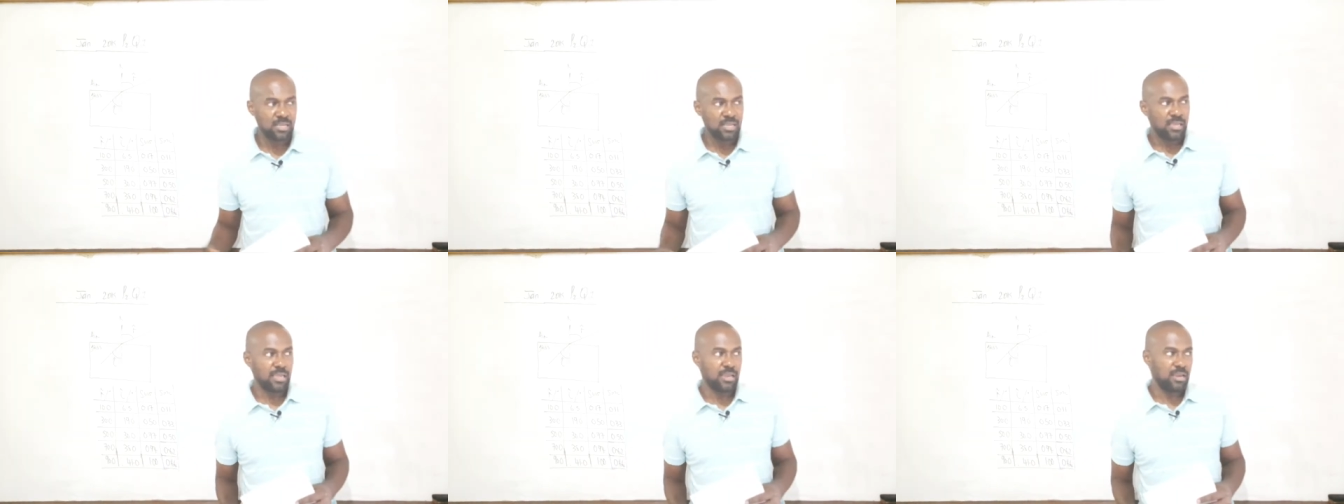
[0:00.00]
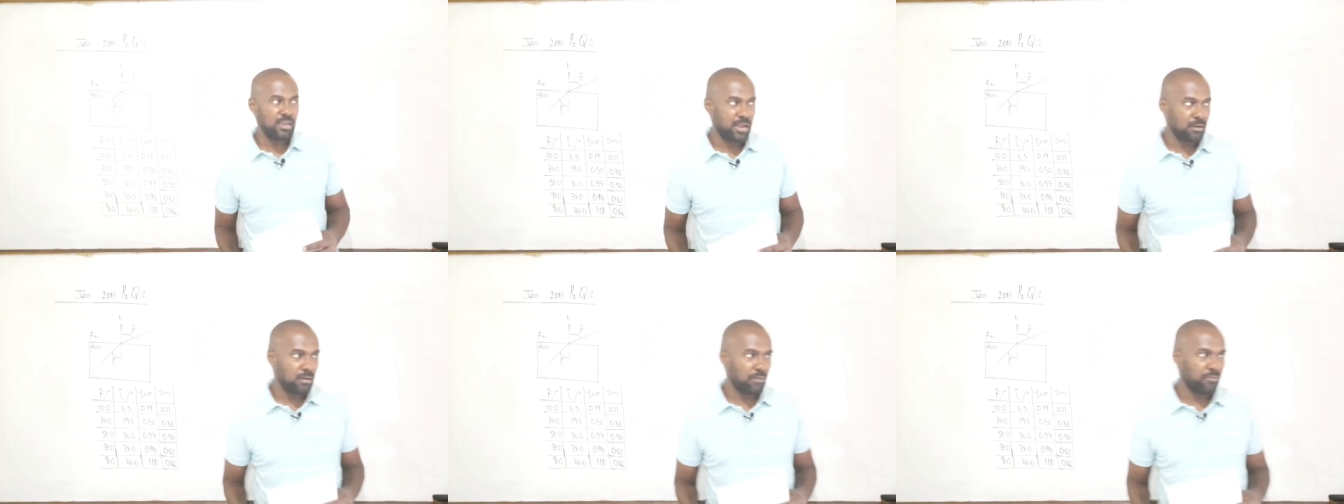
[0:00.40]
In the
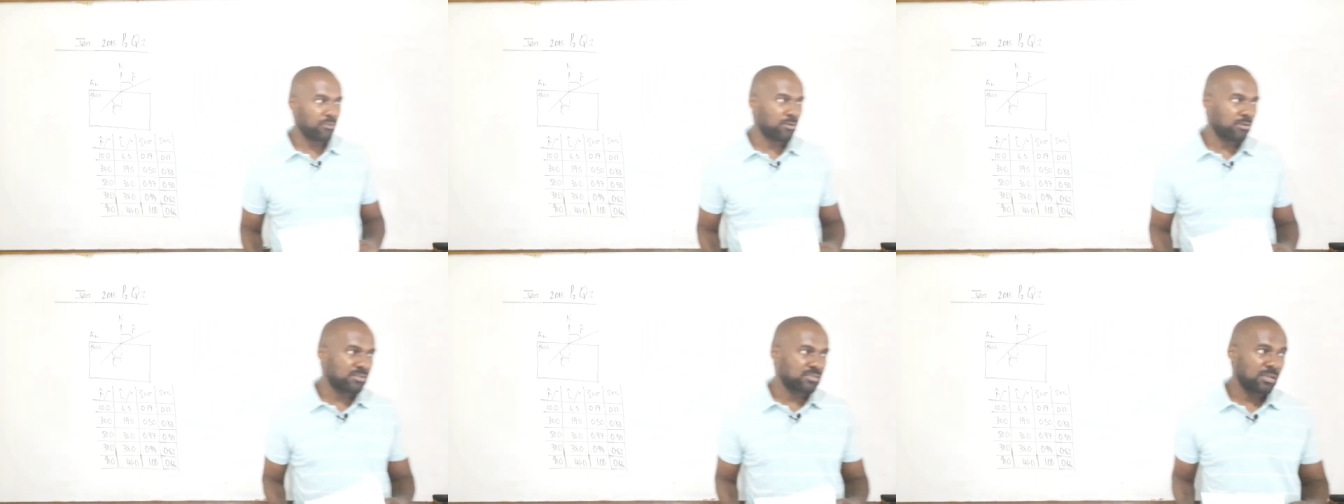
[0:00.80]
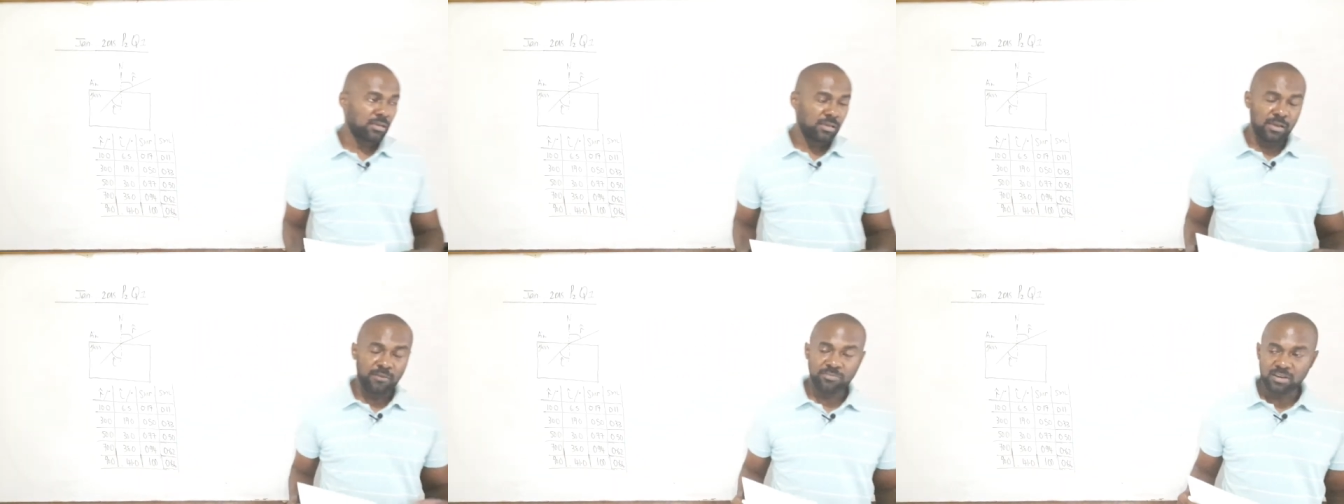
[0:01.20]
end, of course,
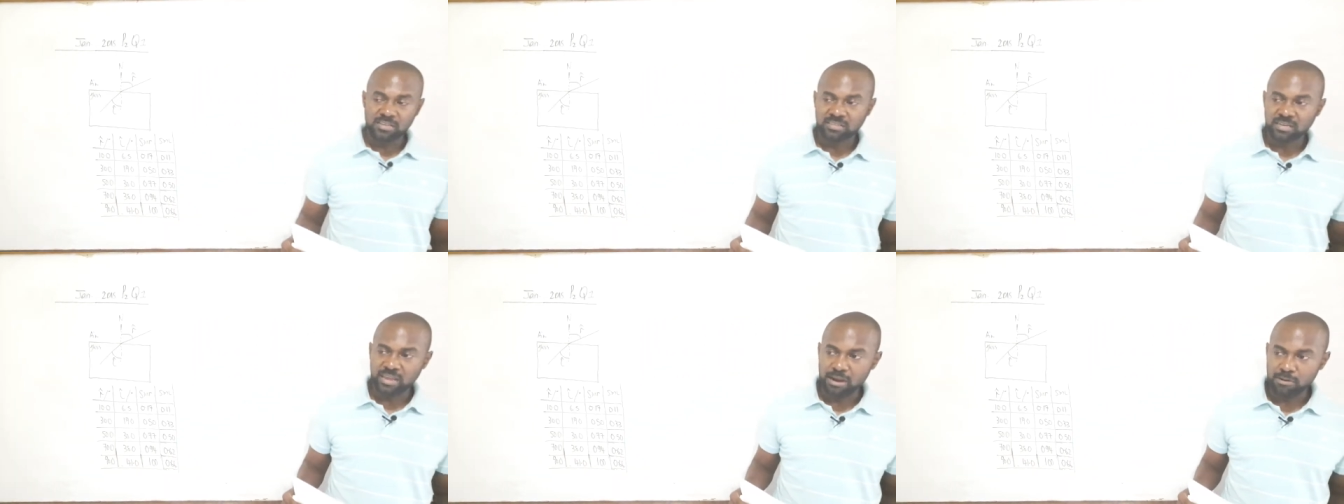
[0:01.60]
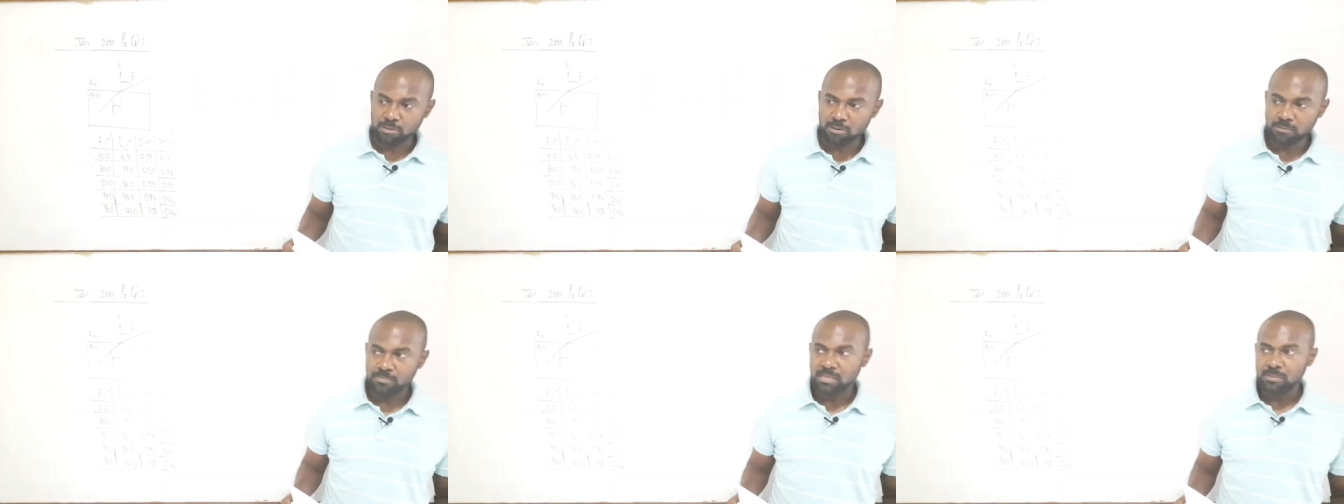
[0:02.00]
if there's an error,